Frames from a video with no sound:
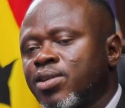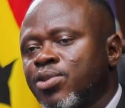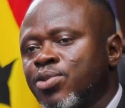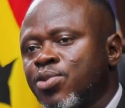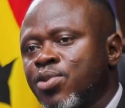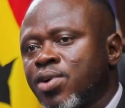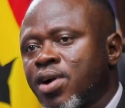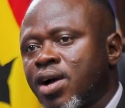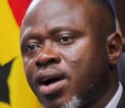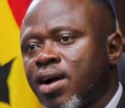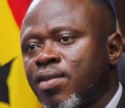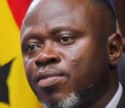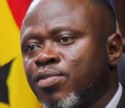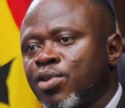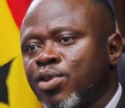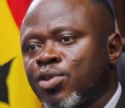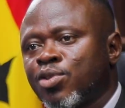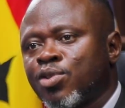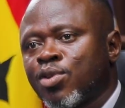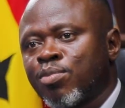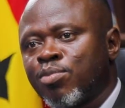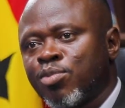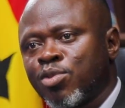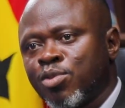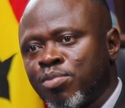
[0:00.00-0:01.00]
you have your
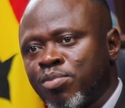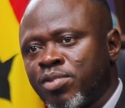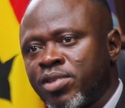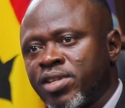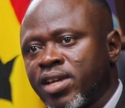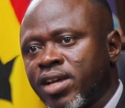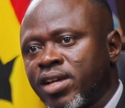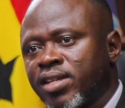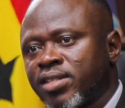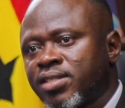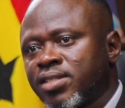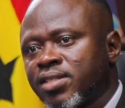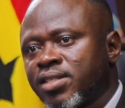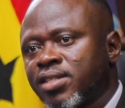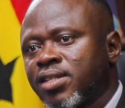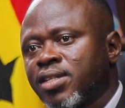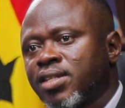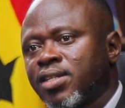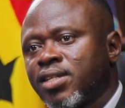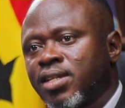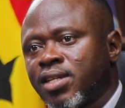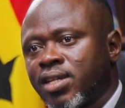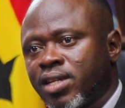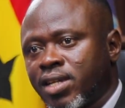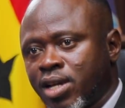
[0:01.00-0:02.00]
WBS.
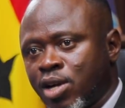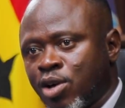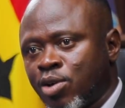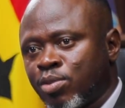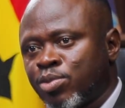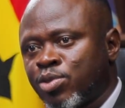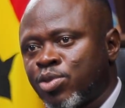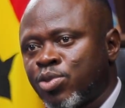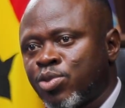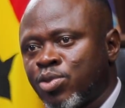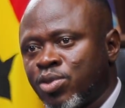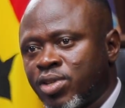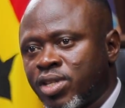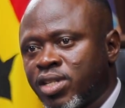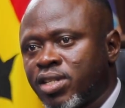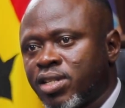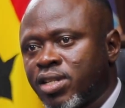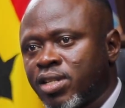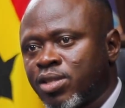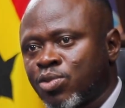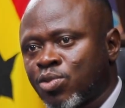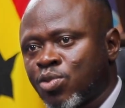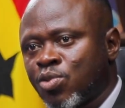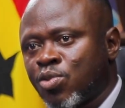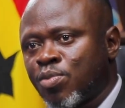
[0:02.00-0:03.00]
It helps you in the
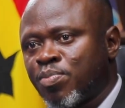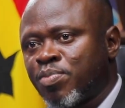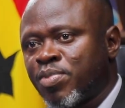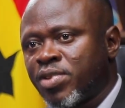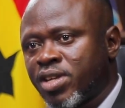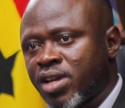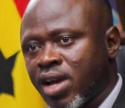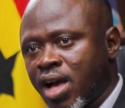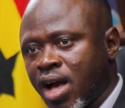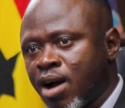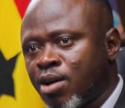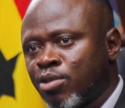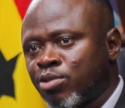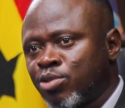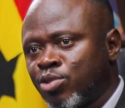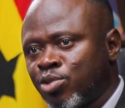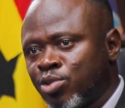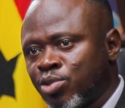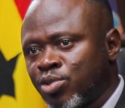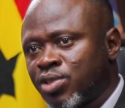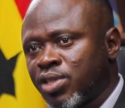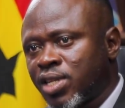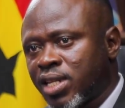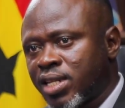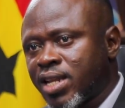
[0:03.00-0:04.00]
scoping. How
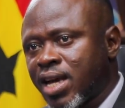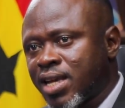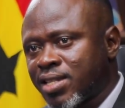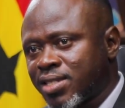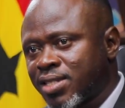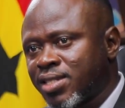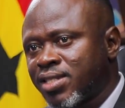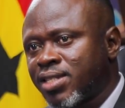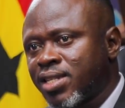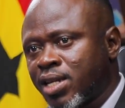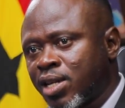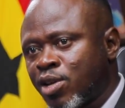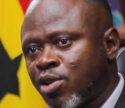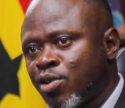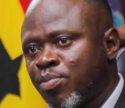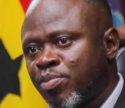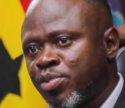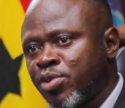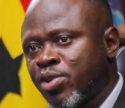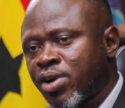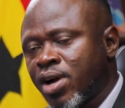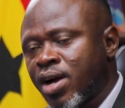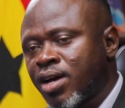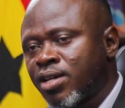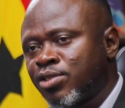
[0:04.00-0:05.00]
does it help
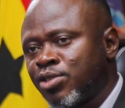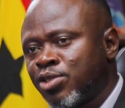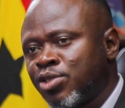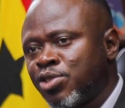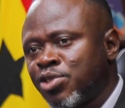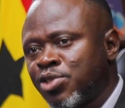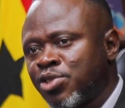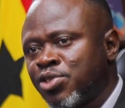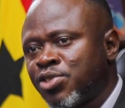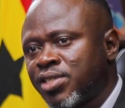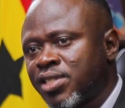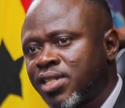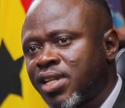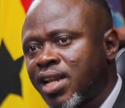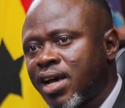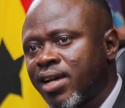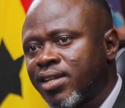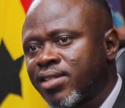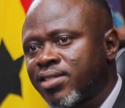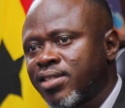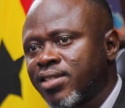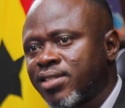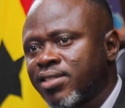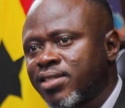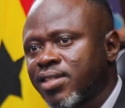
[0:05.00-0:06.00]
you? How do you
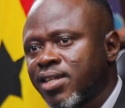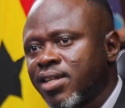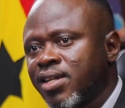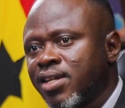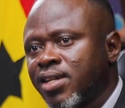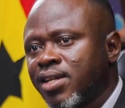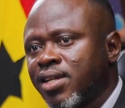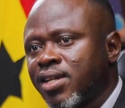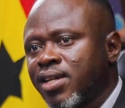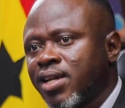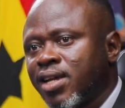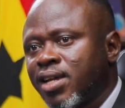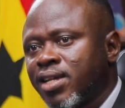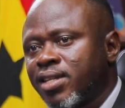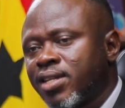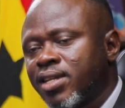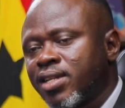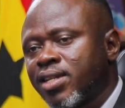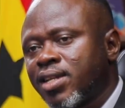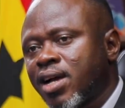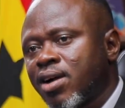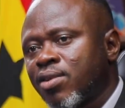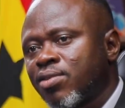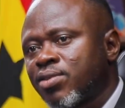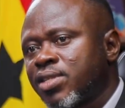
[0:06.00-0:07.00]
utilize it? And then
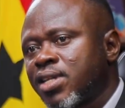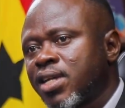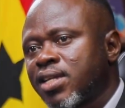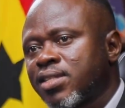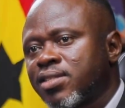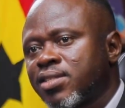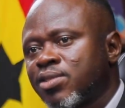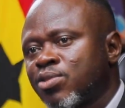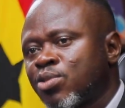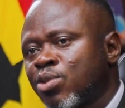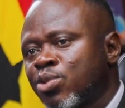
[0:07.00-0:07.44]
how does it